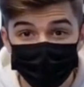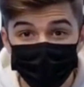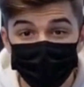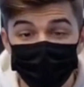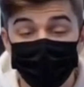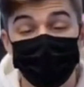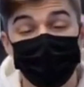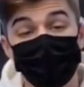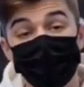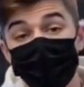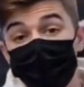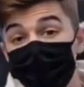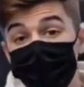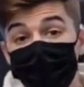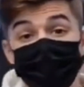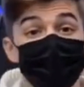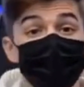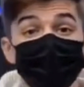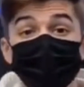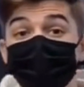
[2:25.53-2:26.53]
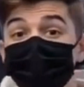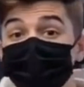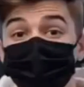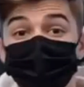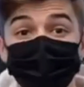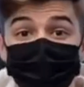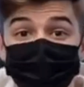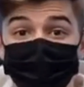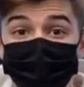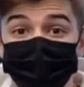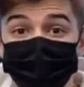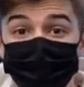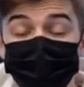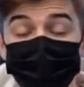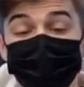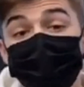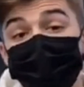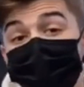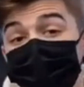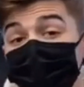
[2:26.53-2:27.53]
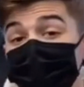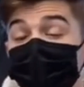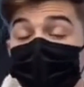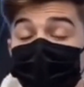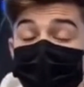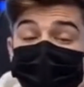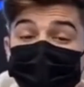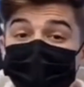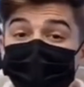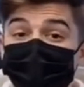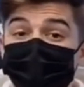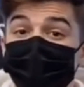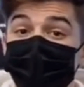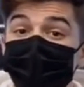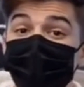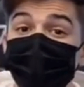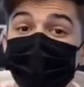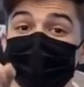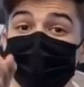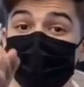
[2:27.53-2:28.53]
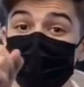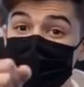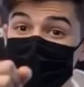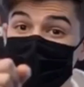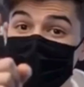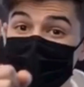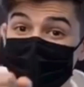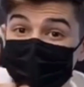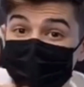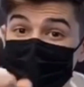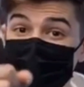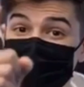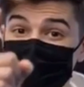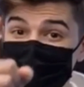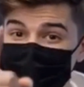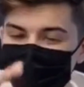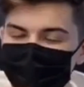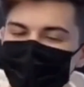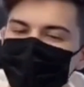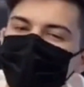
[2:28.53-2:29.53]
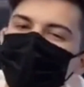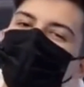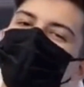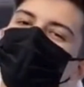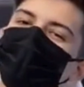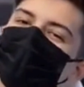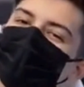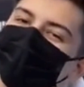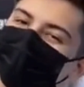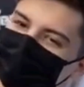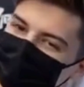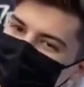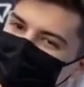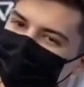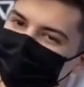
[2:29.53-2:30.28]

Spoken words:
And finally, style references, cinematic, anamorphic lens flare,